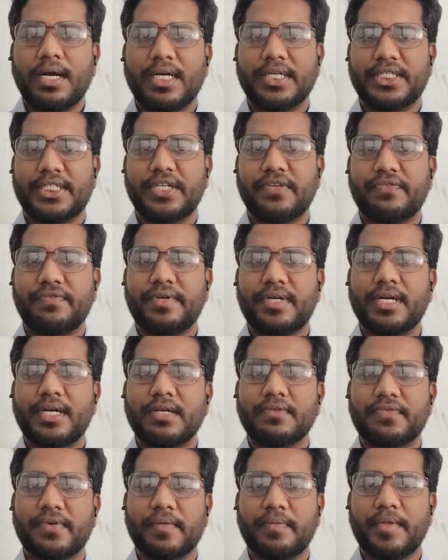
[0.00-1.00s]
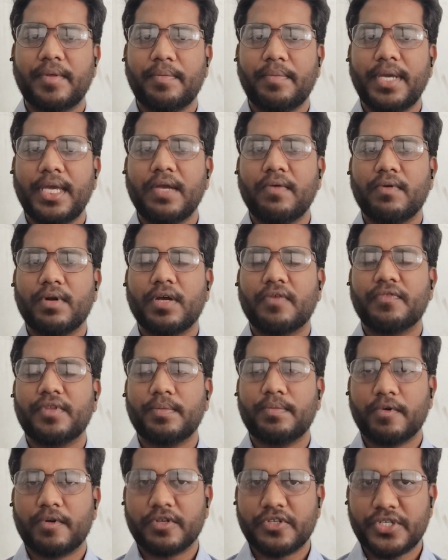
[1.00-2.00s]
has shifted from the being one of the
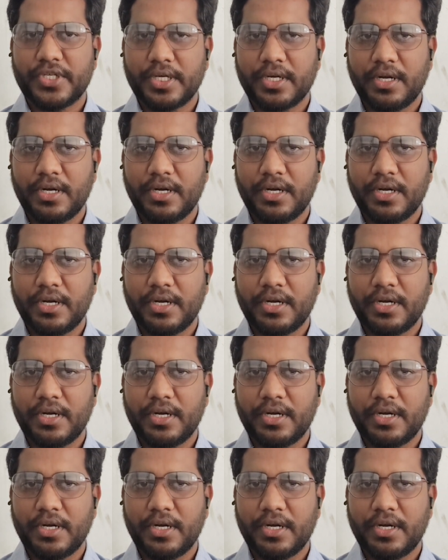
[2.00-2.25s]
poorest